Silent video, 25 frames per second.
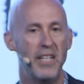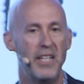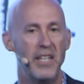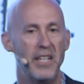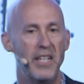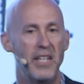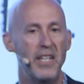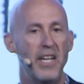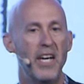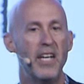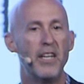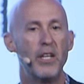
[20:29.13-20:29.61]

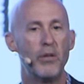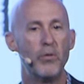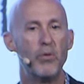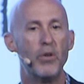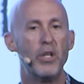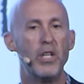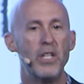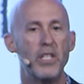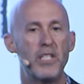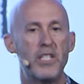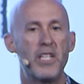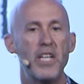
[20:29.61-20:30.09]
In other
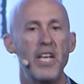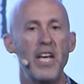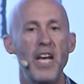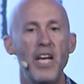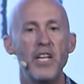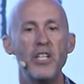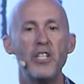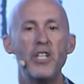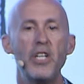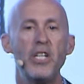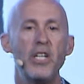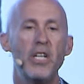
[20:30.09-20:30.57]
words, the
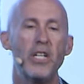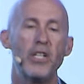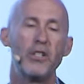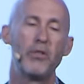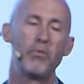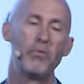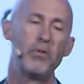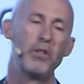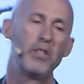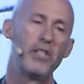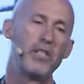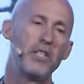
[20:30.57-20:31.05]
engineers
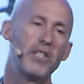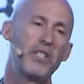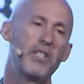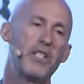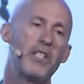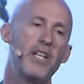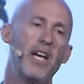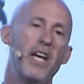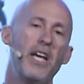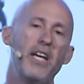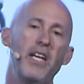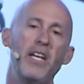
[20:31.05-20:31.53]
will just
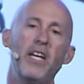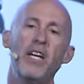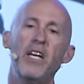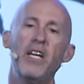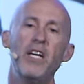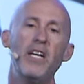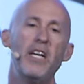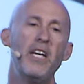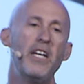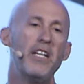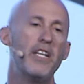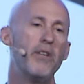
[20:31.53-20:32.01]
say
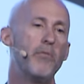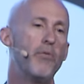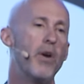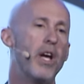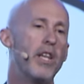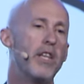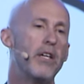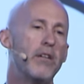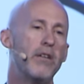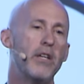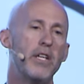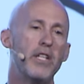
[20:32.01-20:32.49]

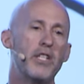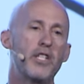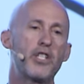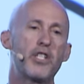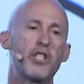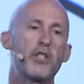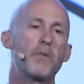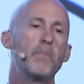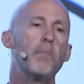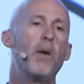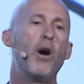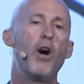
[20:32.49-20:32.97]
whether it's
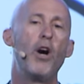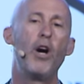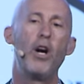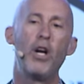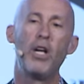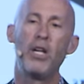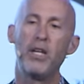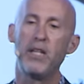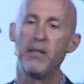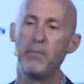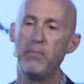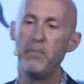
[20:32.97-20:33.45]

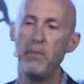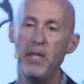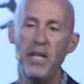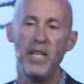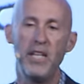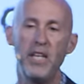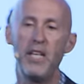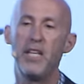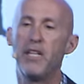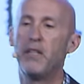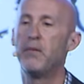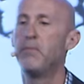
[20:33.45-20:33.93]
small,
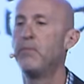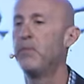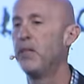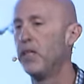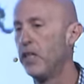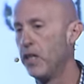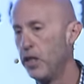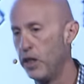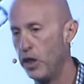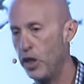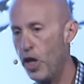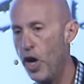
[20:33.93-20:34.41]
medium,
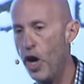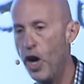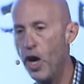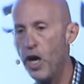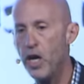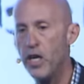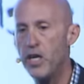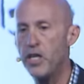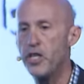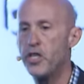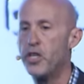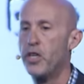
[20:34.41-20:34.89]

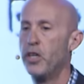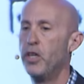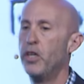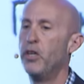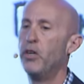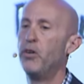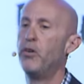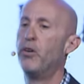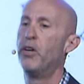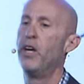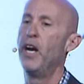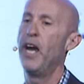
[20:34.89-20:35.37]
large,
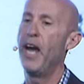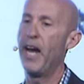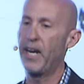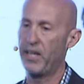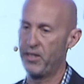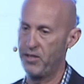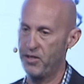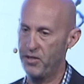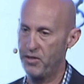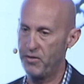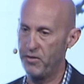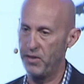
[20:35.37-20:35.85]
or
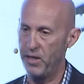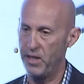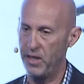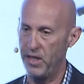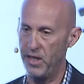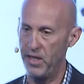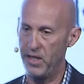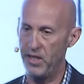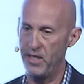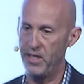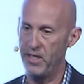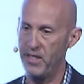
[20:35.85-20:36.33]
extra large.